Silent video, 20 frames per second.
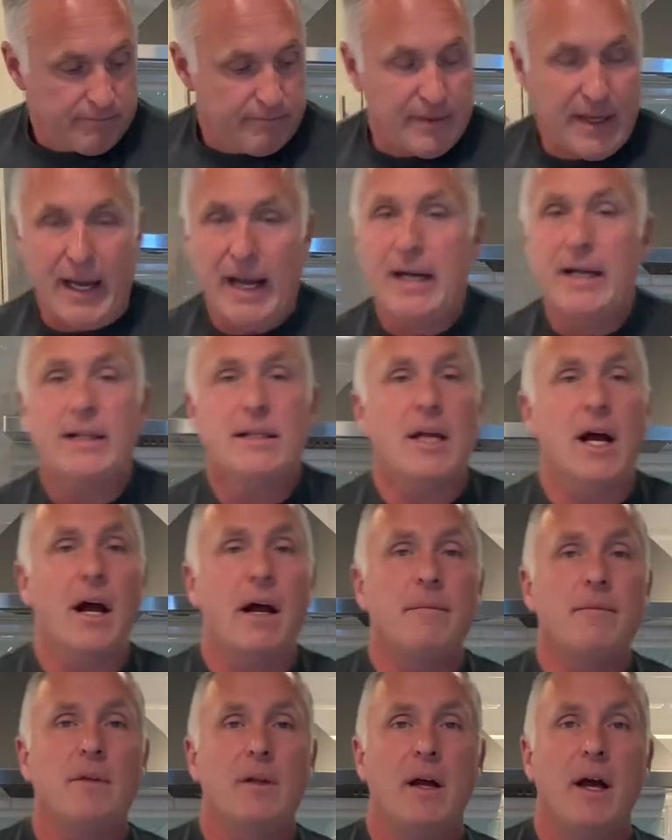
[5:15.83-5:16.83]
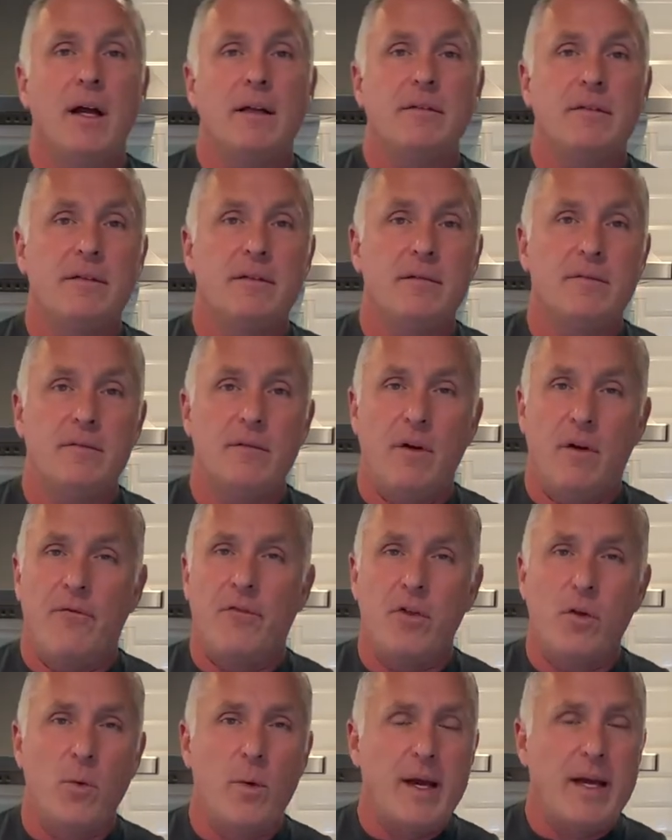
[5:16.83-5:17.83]
Anytime for
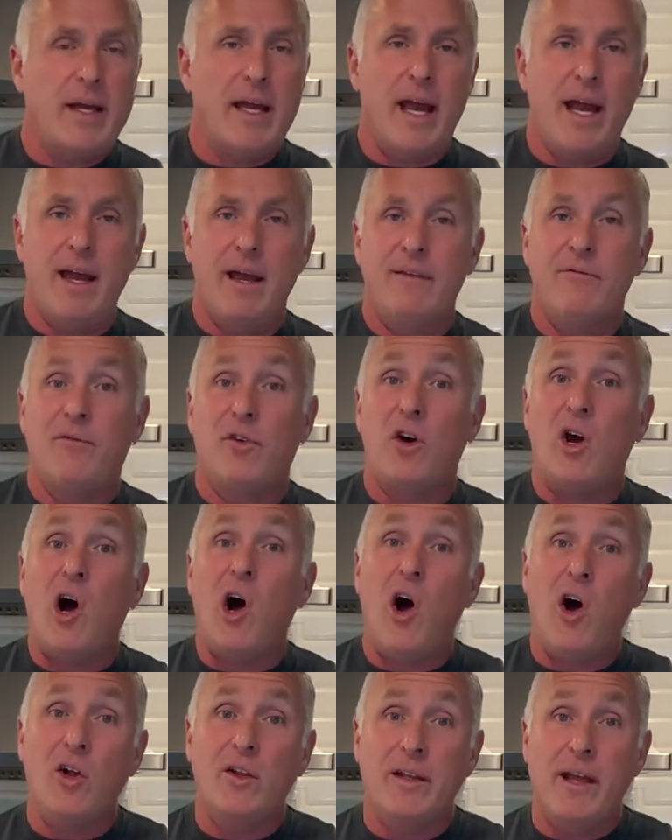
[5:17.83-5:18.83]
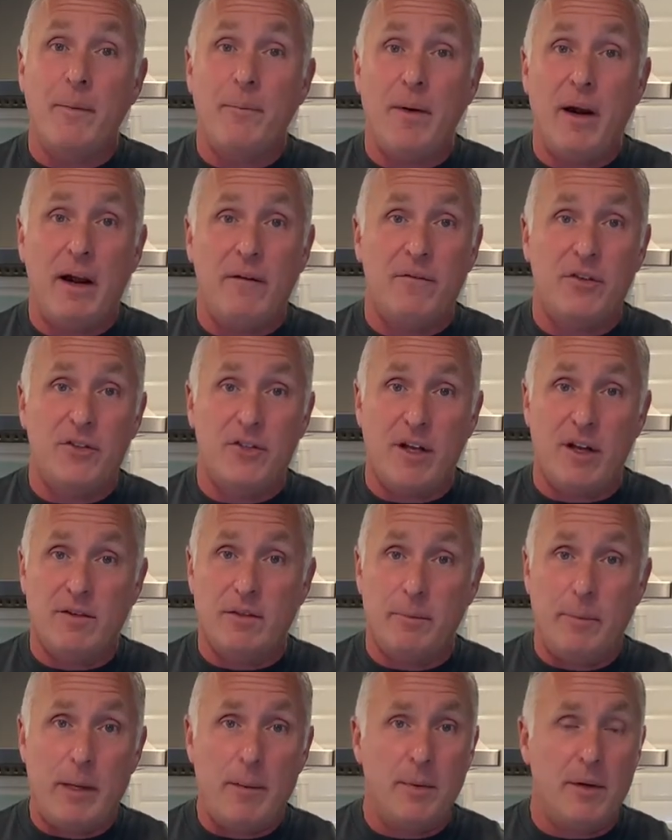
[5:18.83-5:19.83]
the weekend, for a holiday breakfast, you have some
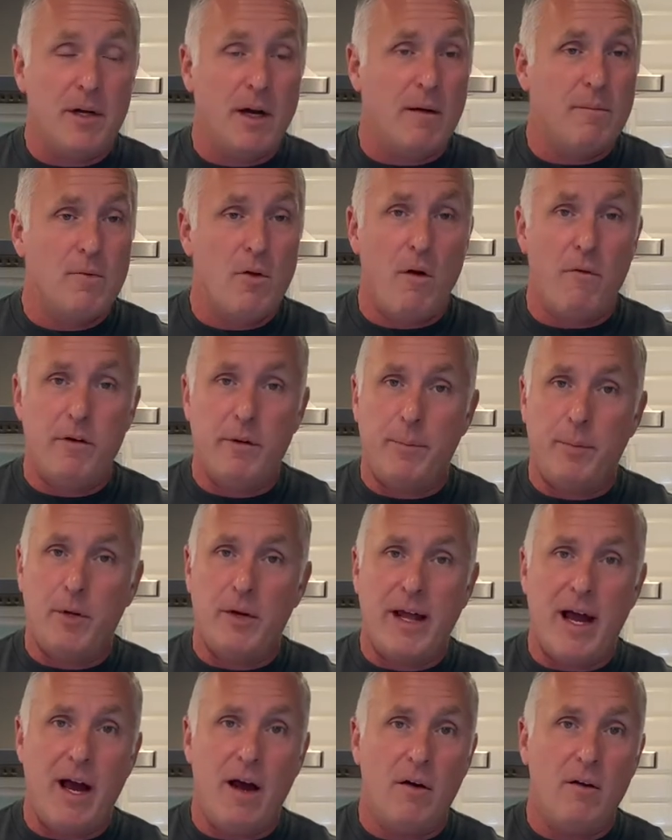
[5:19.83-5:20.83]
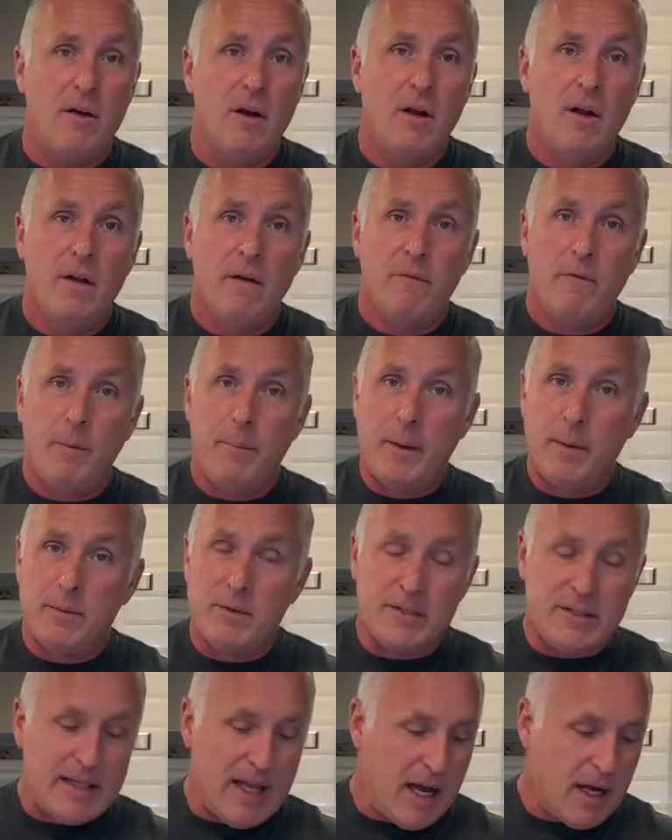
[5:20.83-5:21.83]
people coming over to put out for people to
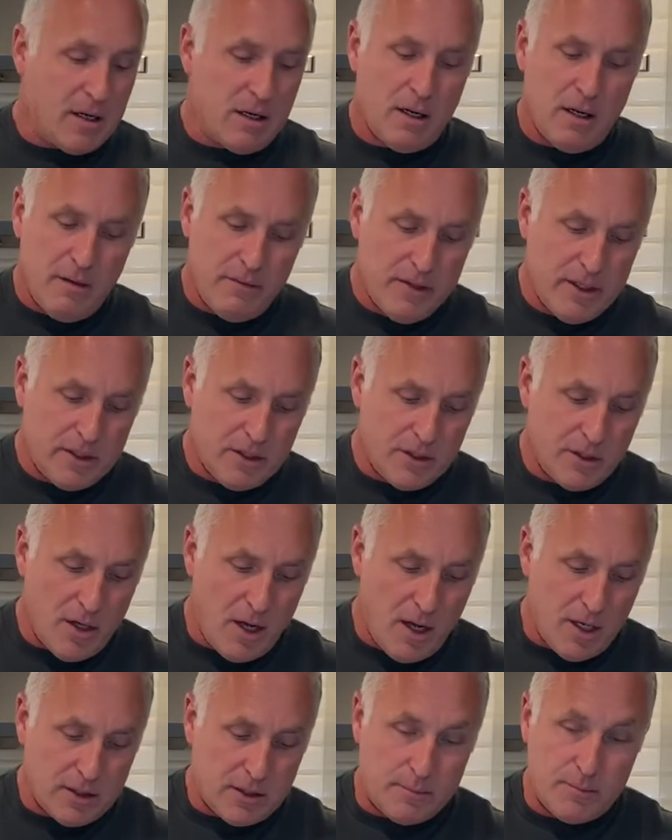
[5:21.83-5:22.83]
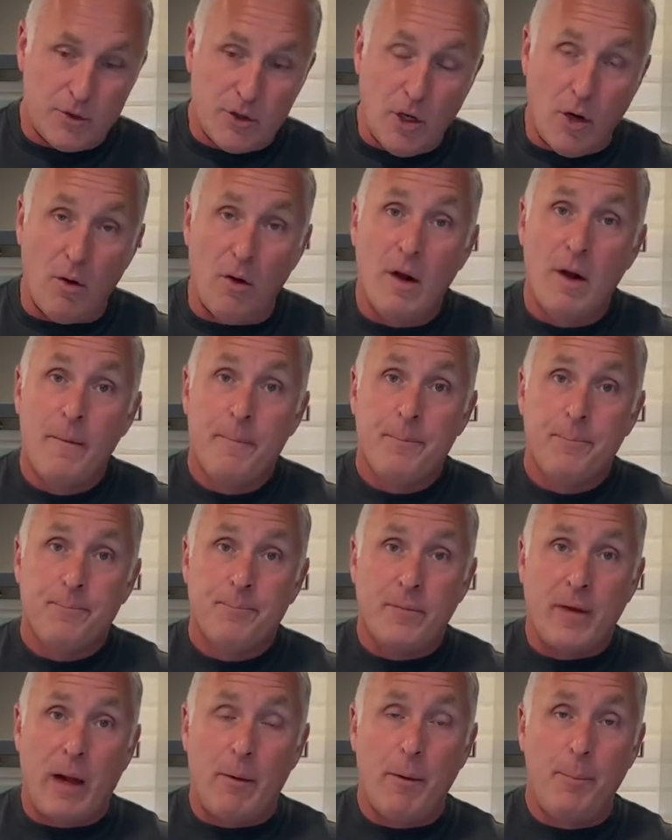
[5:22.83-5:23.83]
snack on. This is awesome. So
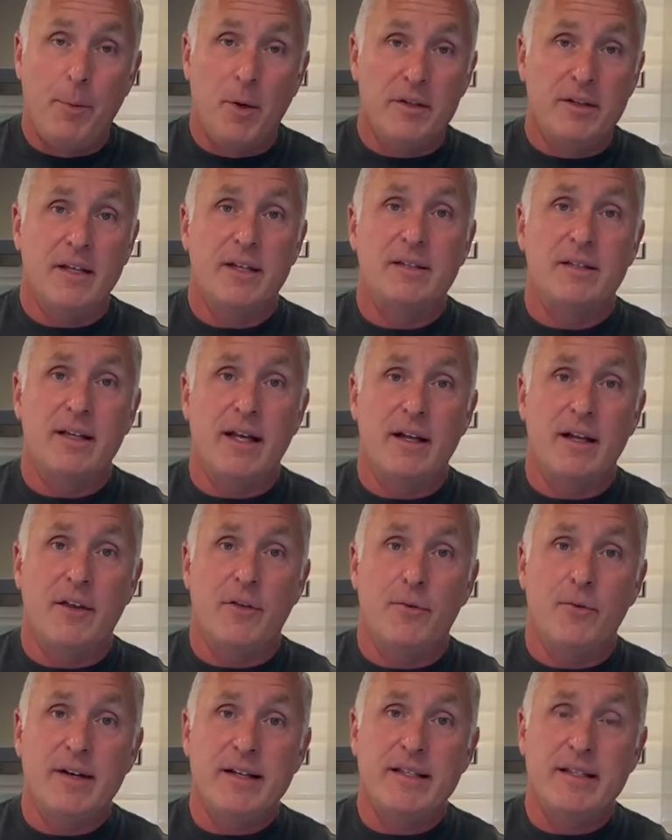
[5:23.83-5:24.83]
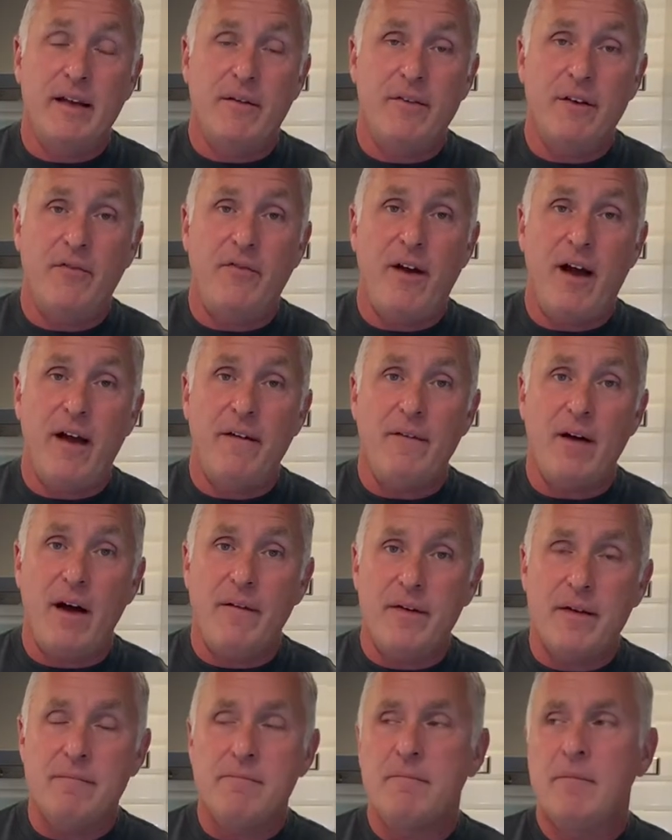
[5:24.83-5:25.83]
I'm gonna put this in a 375
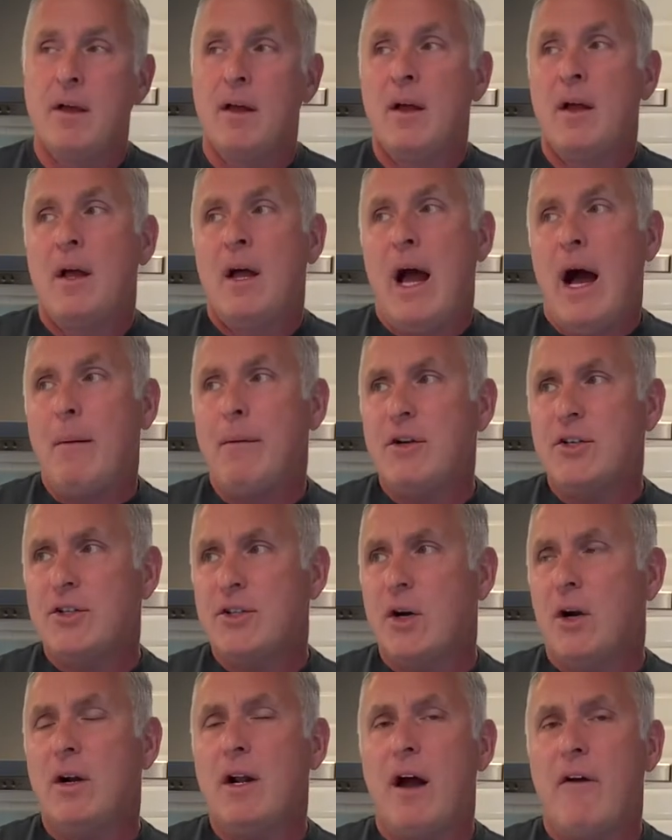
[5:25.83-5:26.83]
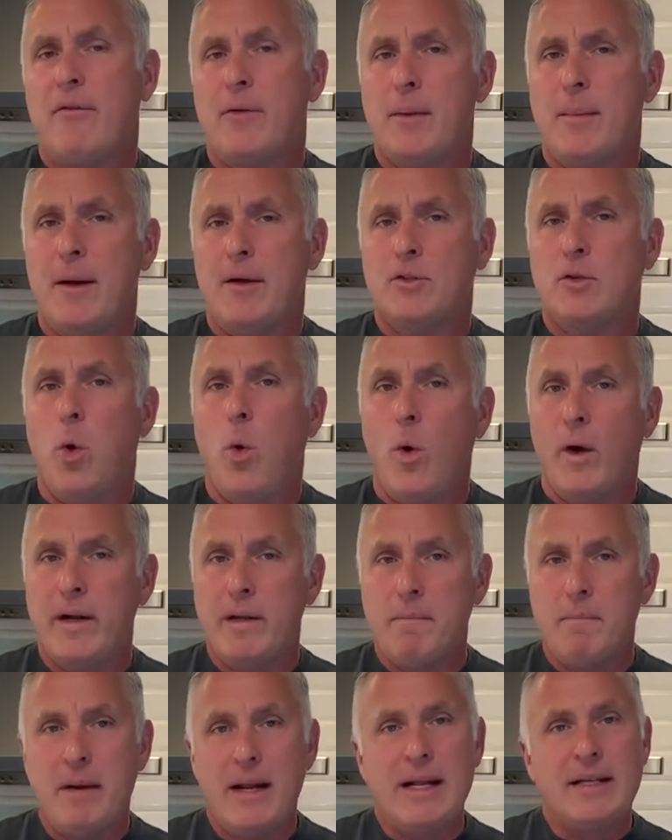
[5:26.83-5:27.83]
oven. I'm gonna start off with about 20
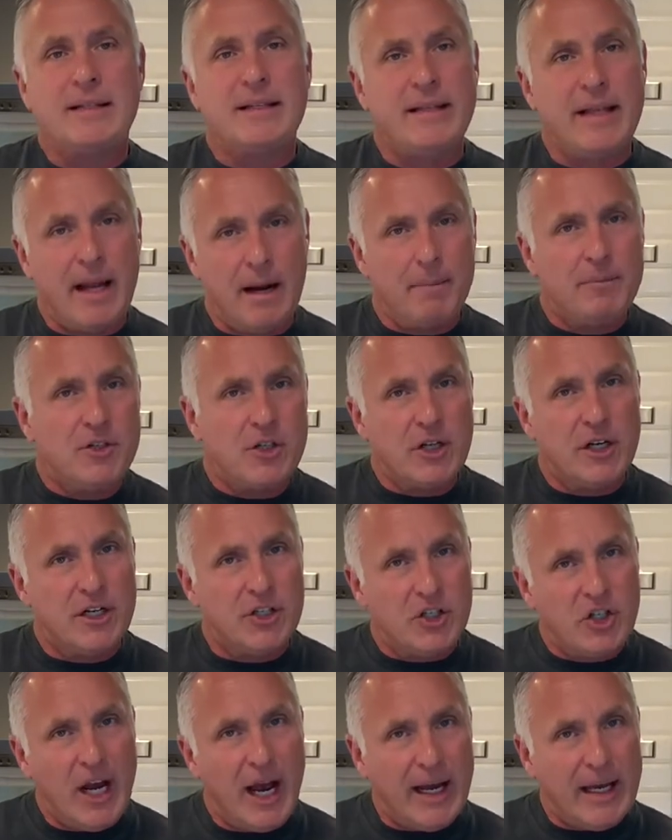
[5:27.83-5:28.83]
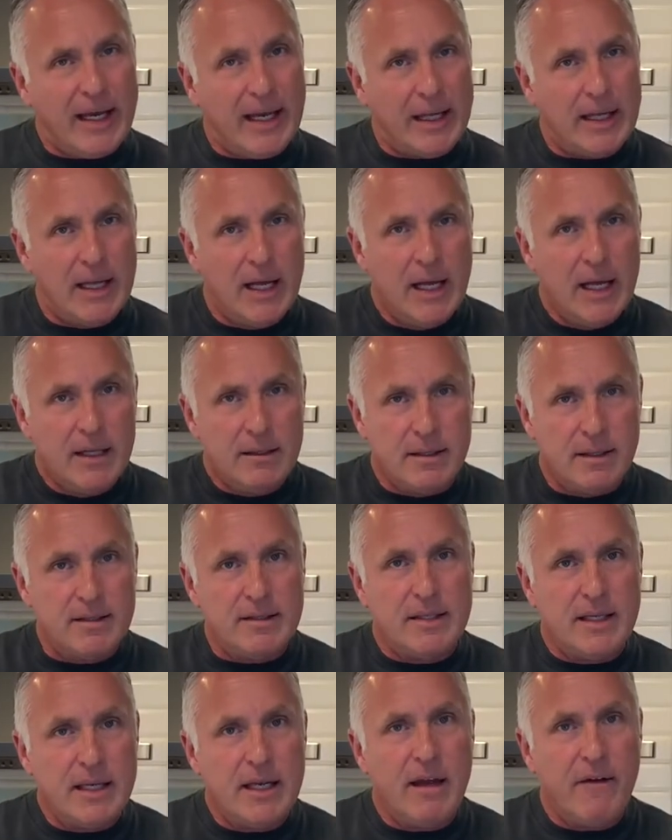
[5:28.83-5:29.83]
minutes and then I'm just gonna check it to
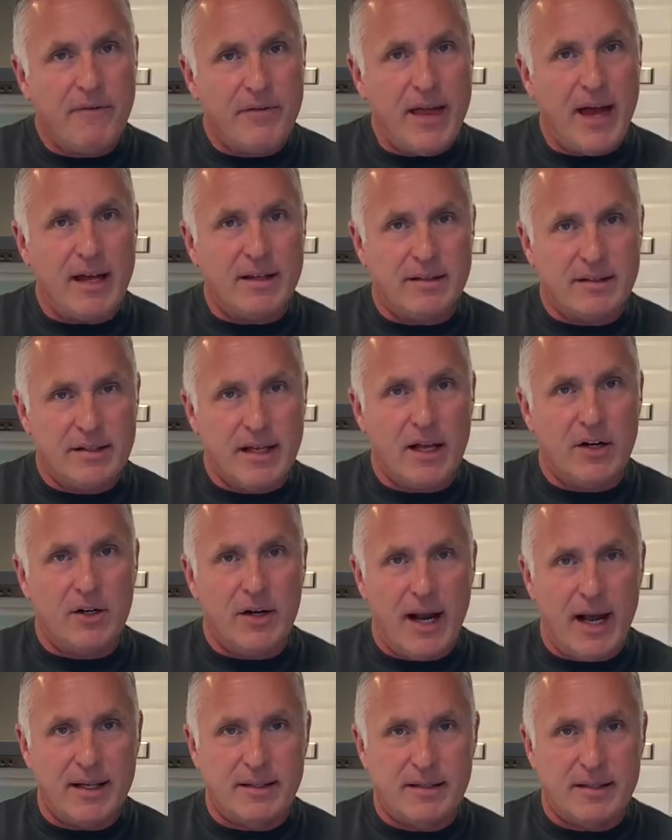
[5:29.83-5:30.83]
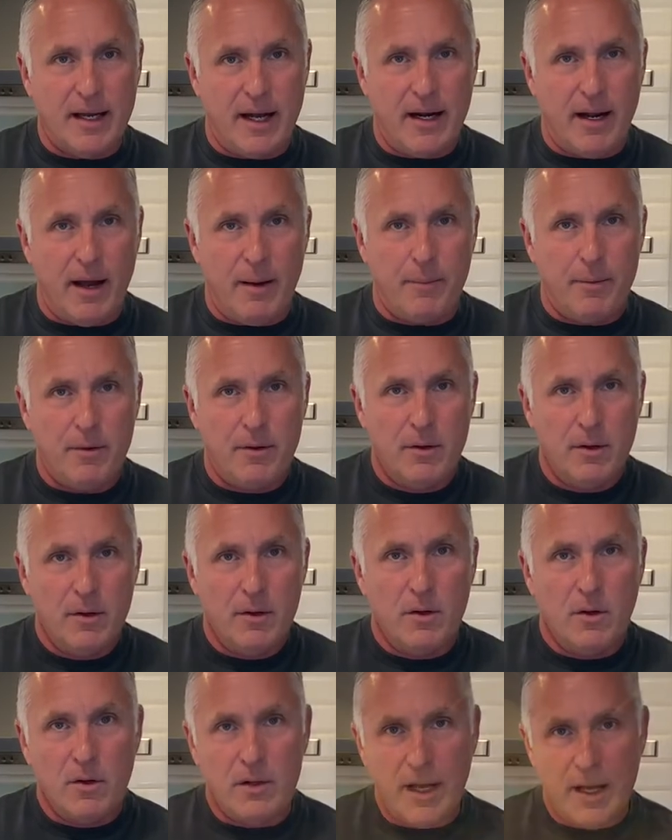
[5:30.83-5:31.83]
see if that center has set up.
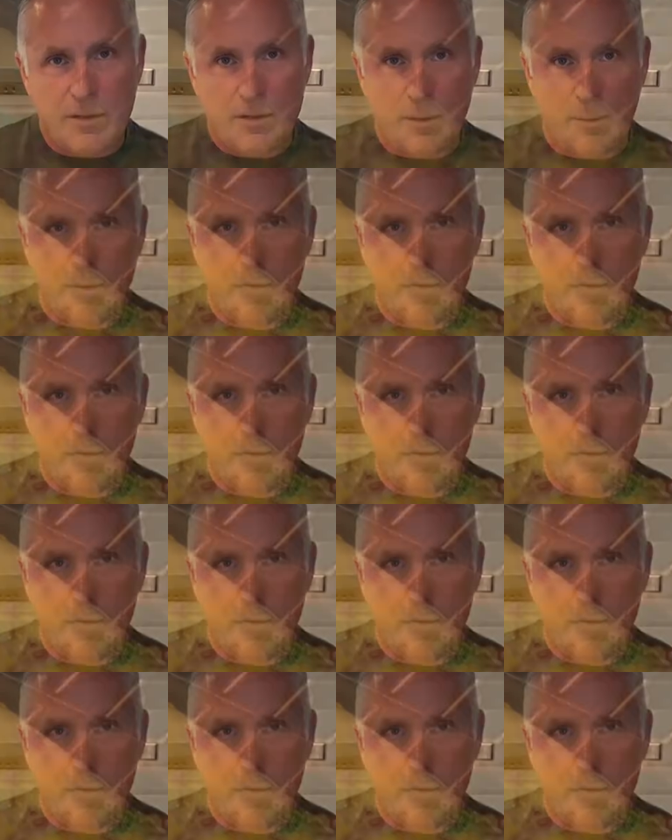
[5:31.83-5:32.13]
Okay, so I'm gonna